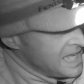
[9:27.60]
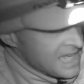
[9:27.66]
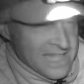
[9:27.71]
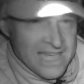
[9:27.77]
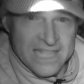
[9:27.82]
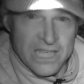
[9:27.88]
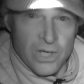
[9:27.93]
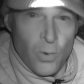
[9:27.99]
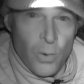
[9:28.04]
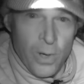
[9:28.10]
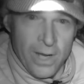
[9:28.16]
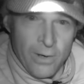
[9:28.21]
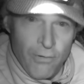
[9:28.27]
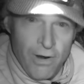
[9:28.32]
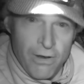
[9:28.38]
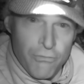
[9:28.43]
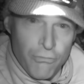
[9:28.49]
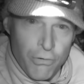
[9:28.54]
So that's a
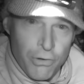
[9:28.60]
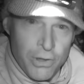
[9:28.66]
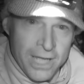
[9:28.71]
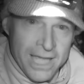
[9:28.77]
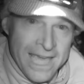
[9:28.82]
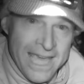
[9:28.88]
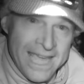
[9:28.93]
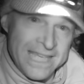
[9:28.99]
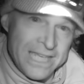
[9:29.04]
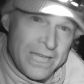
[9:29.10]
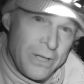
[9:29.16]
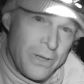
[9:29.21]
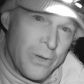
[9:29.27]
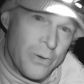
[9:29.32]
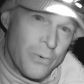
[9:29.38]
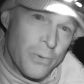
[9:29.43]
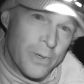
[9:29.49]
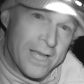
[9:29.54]
quick run through the kit.
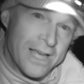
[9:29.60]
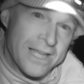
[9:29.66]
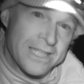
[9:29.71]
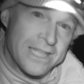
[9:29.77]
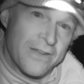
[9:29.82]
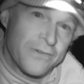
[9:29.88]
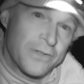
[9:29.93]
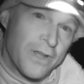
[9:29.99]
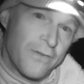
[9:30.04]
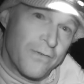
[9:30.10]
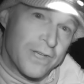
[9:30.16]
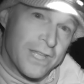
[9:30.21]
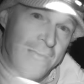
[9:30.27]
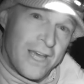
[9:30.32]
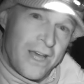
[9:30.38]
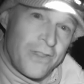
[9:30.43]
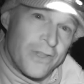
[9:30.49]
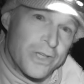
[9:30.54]
We'll get ourselves over
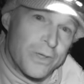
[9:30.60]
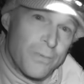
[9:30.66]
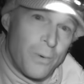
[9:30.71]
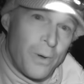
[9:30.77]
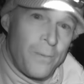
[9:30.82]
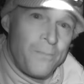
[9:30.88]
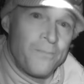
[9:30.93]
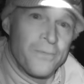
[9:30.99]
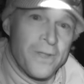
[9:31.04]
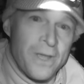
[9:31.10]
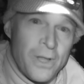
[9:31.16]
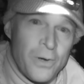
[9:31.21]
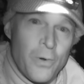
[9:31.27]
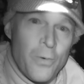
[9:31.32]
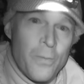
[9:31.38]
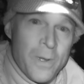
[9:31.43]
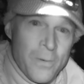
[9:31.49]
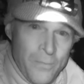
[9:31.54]
to that other spot,
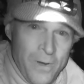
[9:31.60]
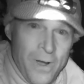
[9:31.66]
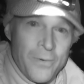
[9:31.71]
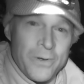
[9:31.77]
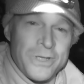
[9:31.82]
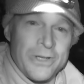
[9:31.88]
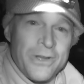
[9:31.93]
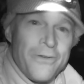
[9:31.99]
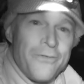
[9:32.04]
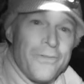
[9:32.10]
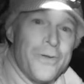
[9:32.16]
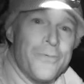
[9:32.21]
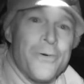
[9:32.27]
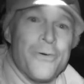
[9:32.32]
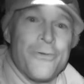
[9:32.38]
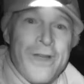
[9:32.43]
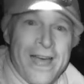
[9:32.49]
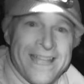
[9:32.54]
and all being well, we'll shoot a few
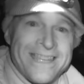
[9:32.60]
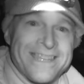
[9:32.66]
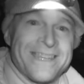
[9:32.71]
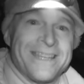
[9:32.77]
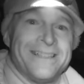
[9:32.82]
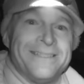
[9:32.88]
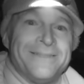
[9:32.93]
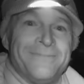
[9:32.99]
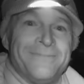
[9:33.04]
more rats.